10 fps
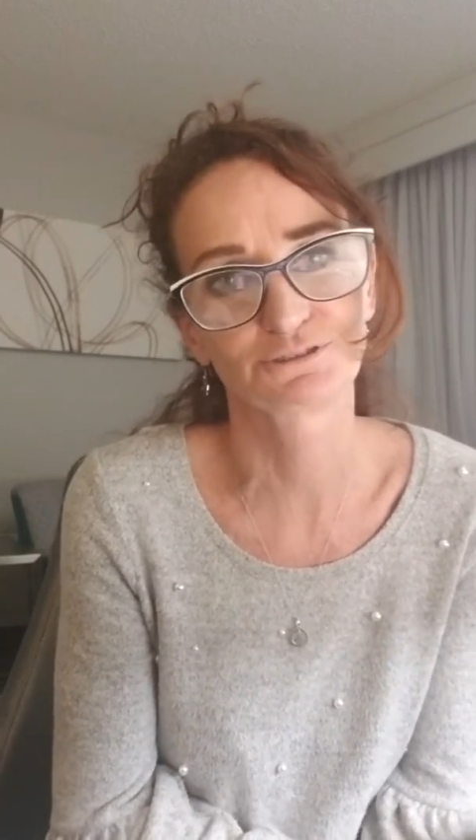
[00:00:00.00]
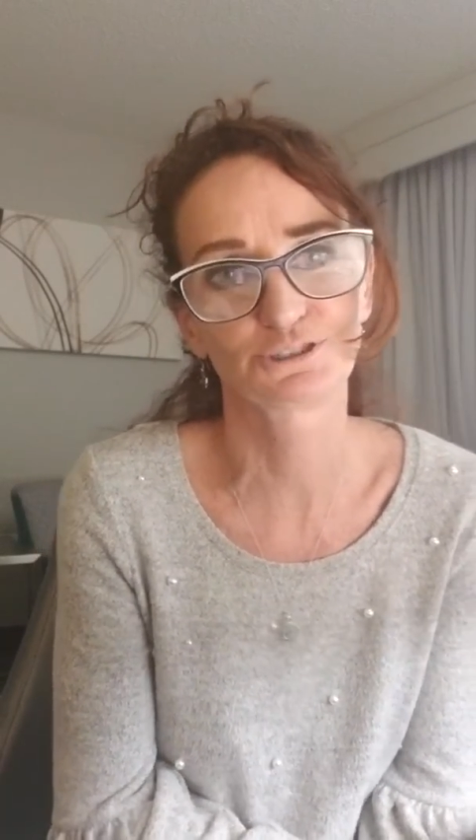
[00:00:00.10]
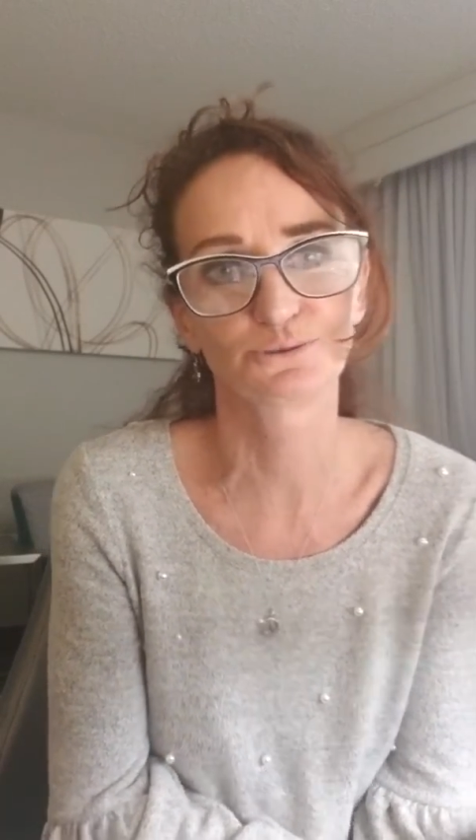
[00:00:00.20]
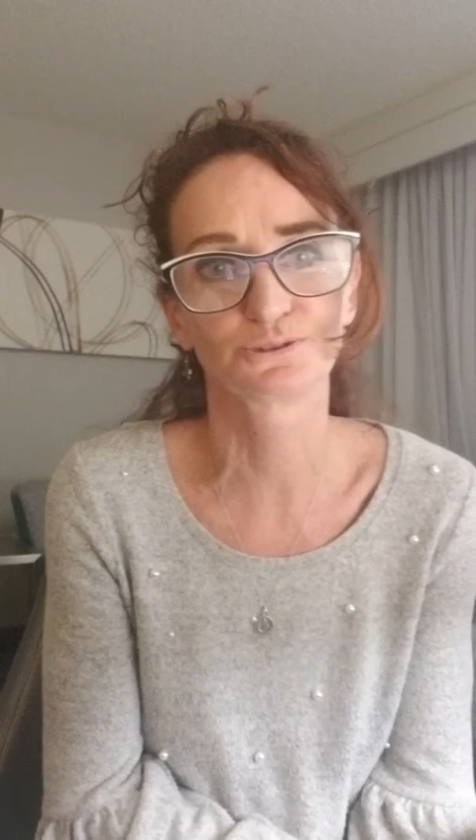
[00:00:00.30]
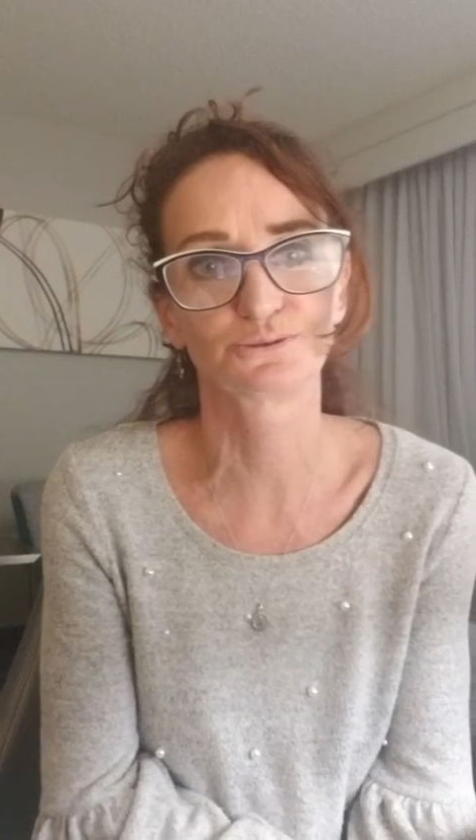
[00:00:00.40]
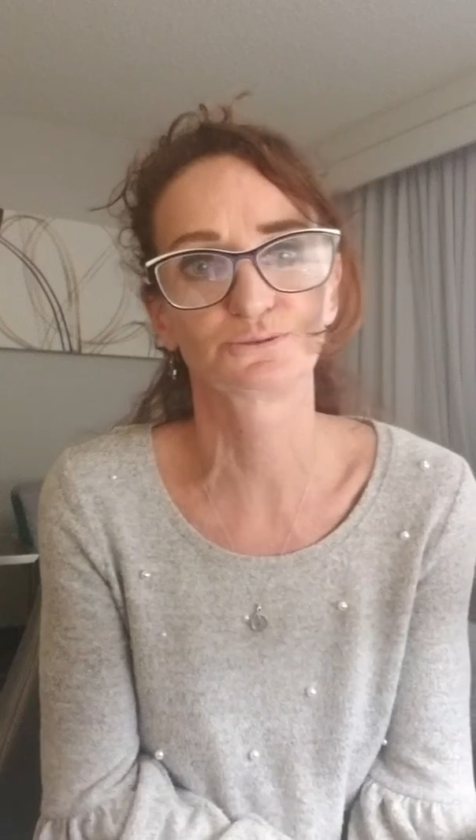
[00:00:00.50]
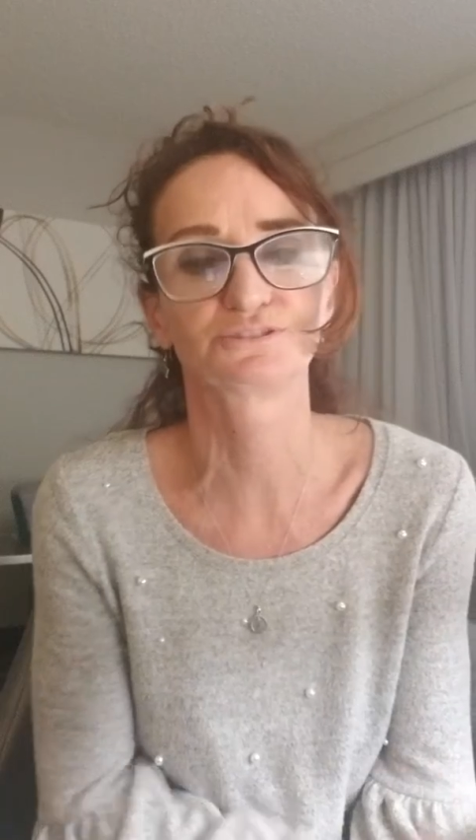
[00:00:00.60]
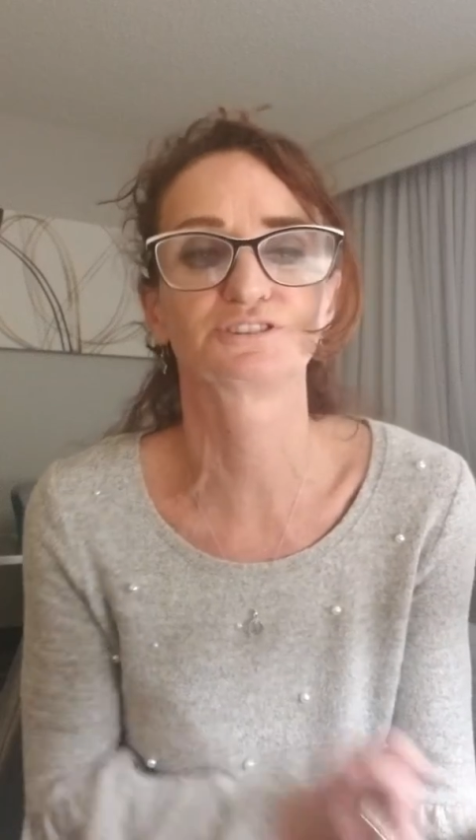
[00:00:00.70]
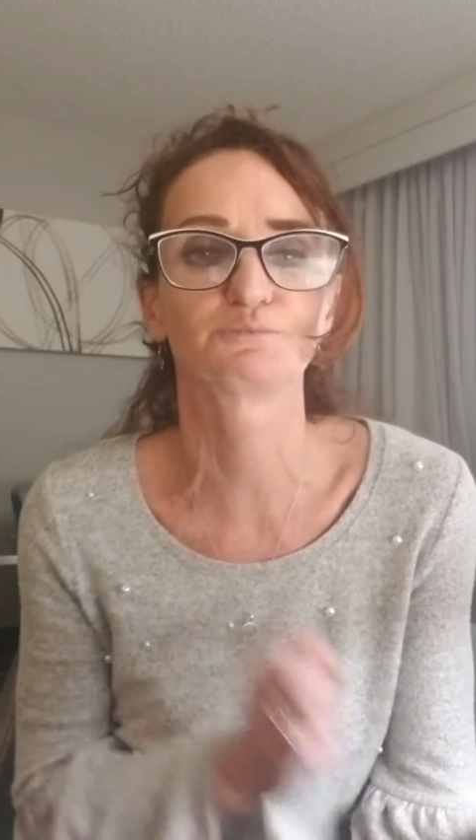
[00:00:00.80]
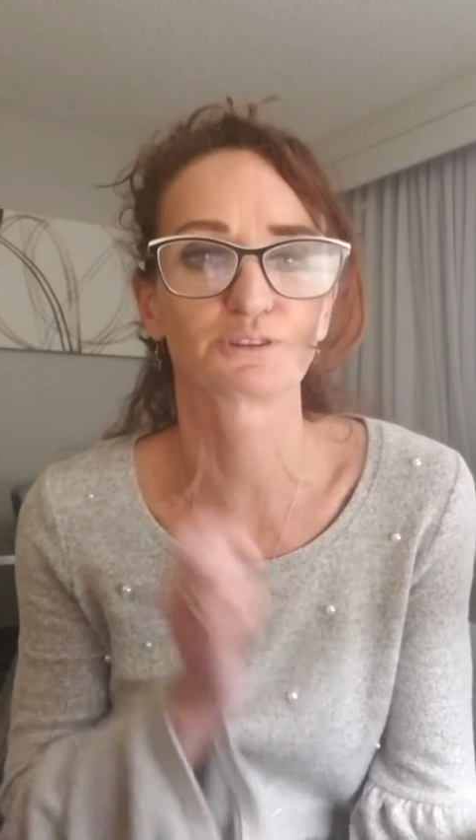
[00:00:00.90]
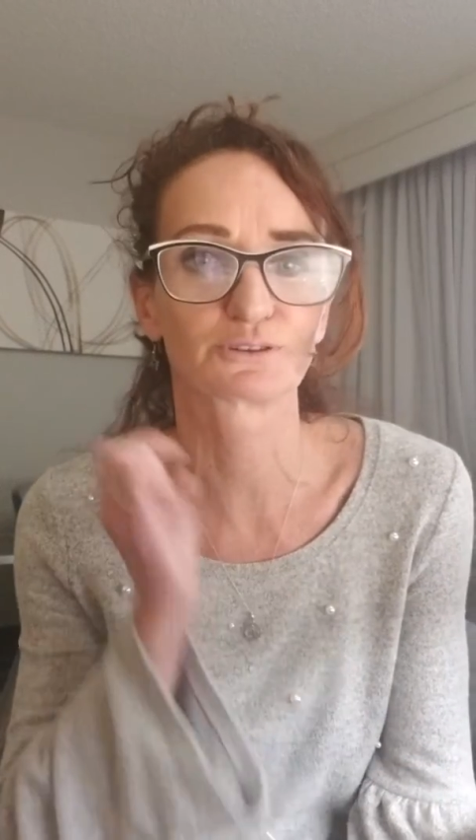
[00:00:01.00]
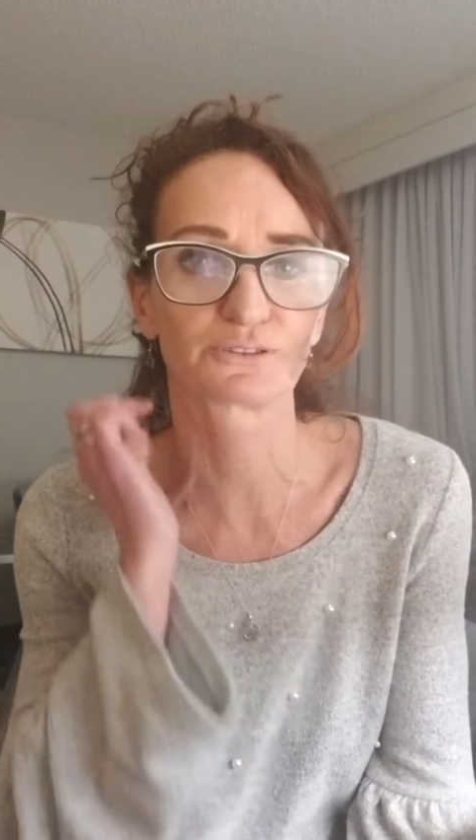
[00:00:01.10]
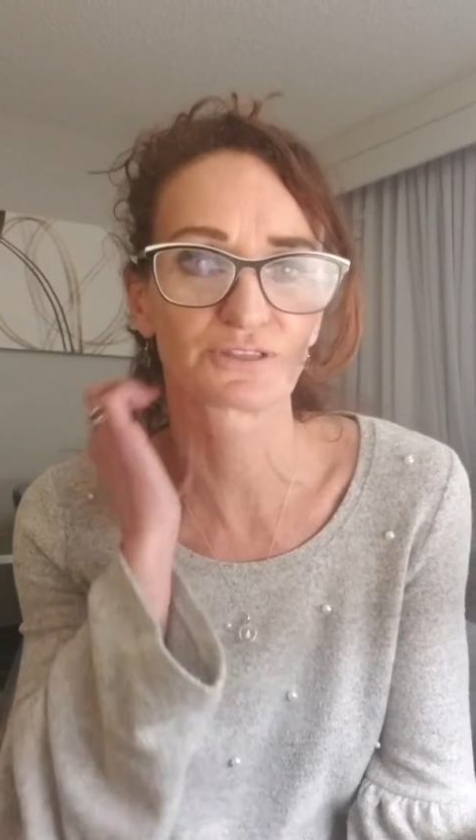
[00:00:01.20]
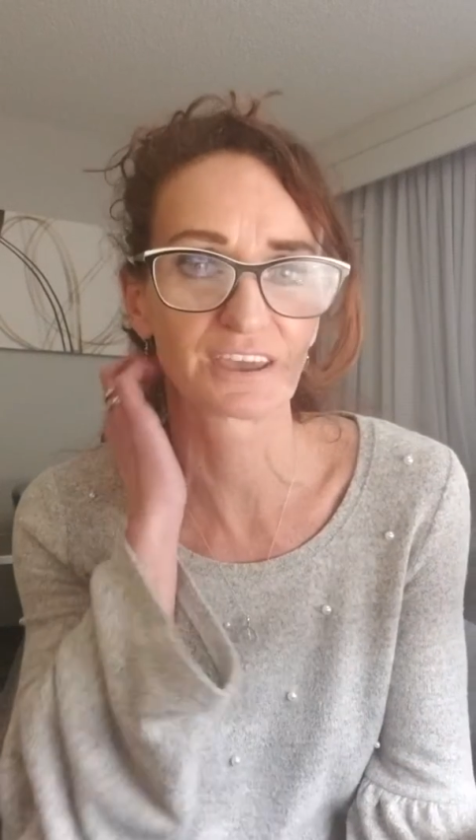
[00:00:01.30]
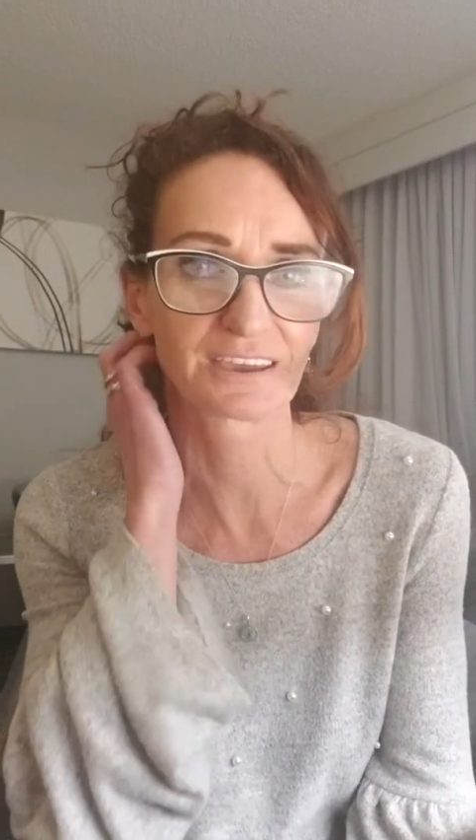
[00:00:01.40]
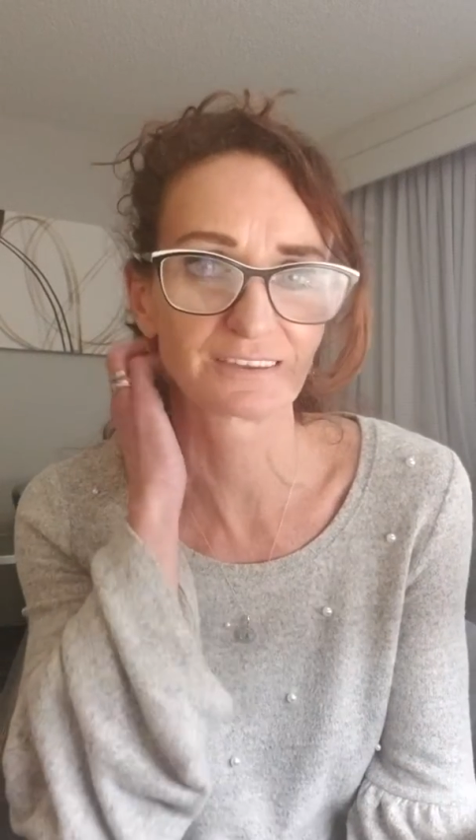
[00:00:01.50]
and she was doing a similar thing